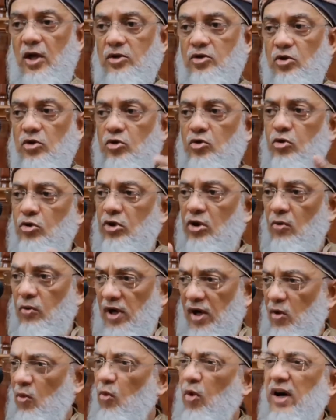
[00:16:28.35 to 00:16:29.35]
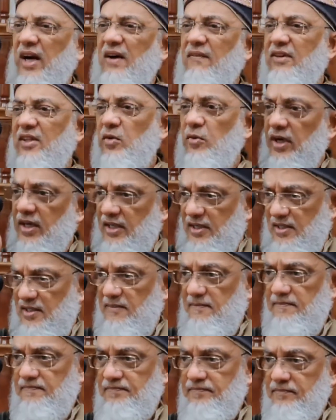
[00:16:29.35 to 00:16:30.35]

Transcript: So do your work, whatever the work is.